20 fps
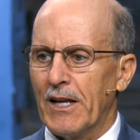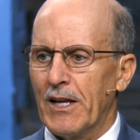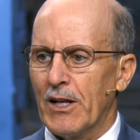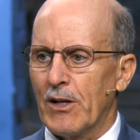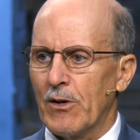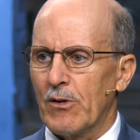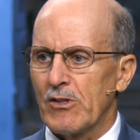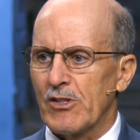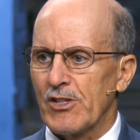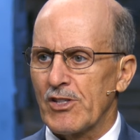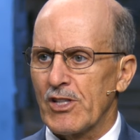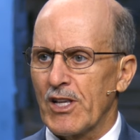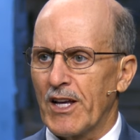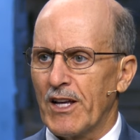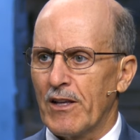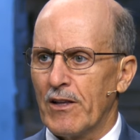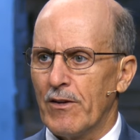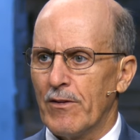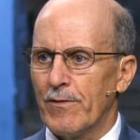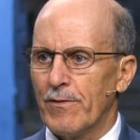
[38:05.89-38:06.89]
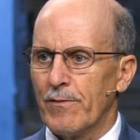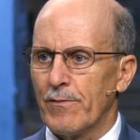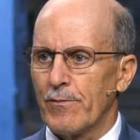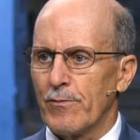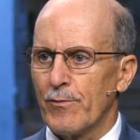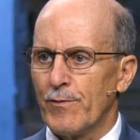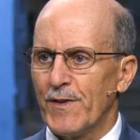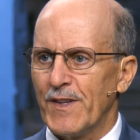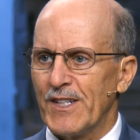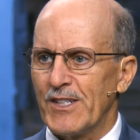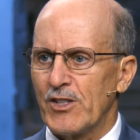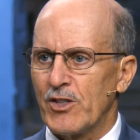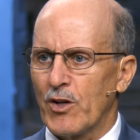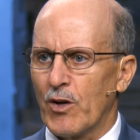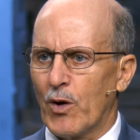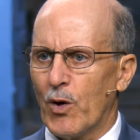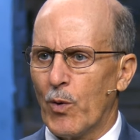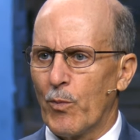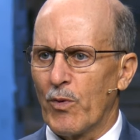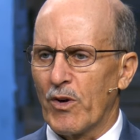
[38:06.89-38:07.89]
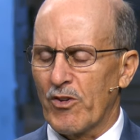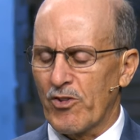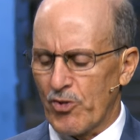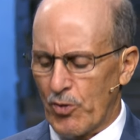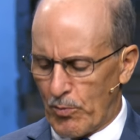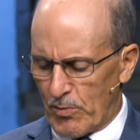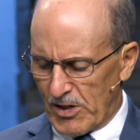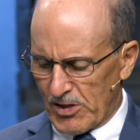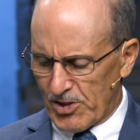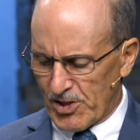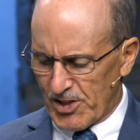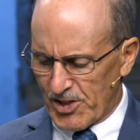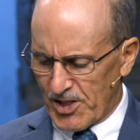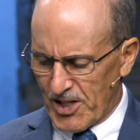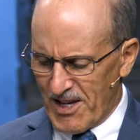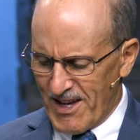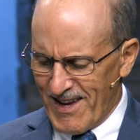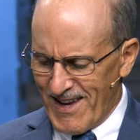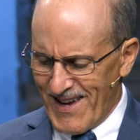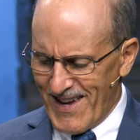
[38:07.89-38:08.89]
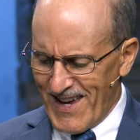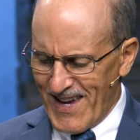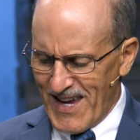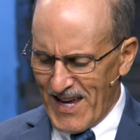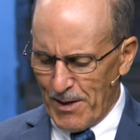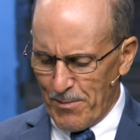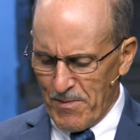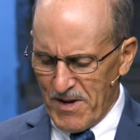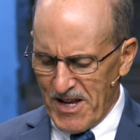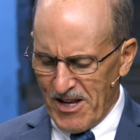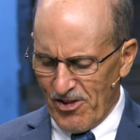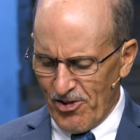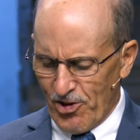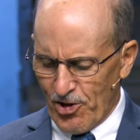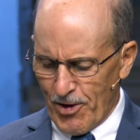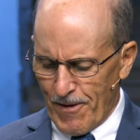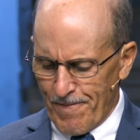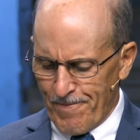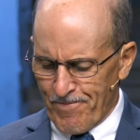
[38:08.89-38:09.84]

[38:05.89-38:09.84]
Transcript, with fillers: you know, just like you finished your homework so much as it means